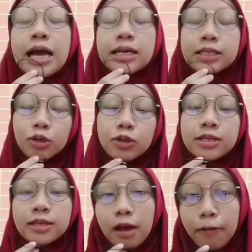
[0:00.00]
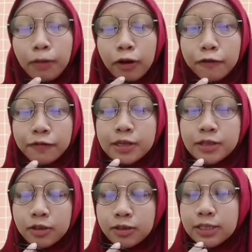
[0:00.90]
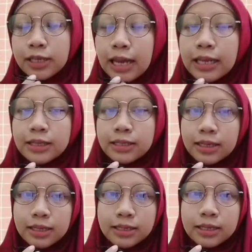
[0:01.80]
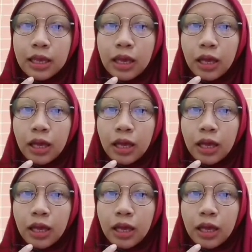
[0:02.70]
So the scope of discourse analysis